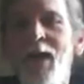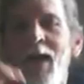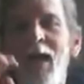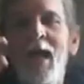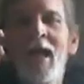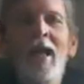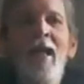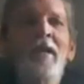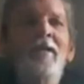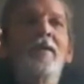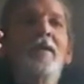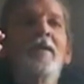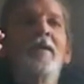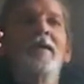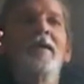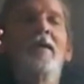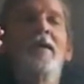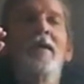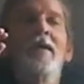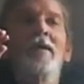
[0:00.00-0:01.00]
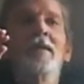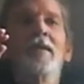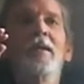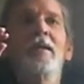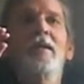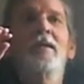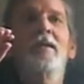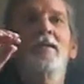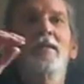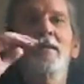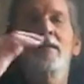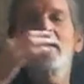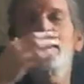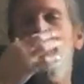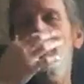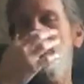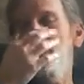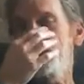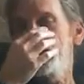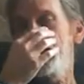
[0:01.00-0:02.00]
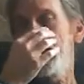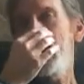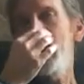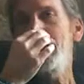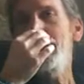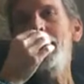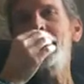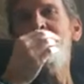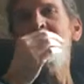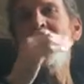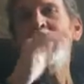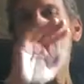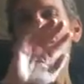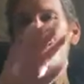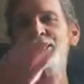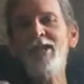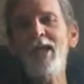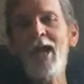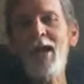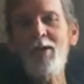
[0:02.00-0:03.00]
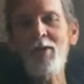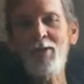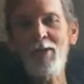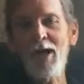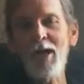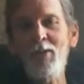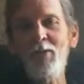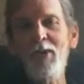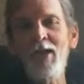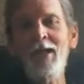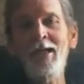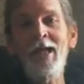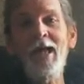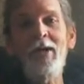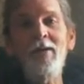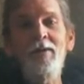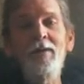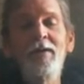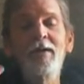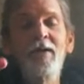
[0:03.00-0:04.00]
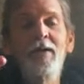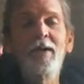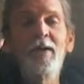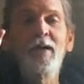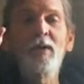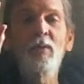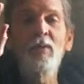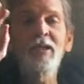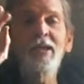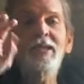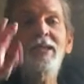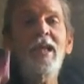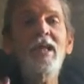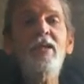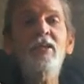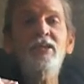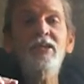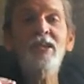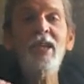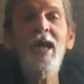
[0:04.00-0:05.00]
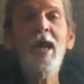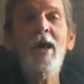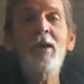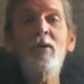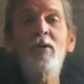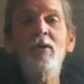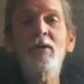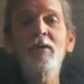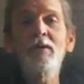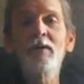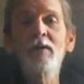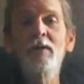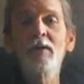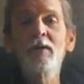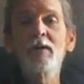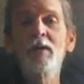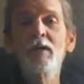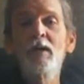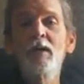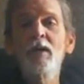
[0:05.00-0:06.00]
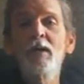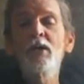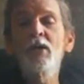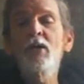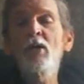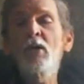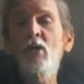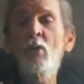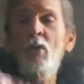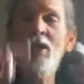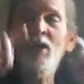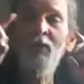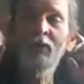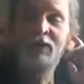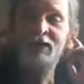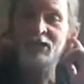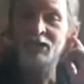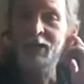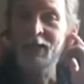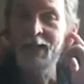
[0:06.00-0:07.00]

And then take your shower right away. Now, when you take your shower, you're going to want to rinse your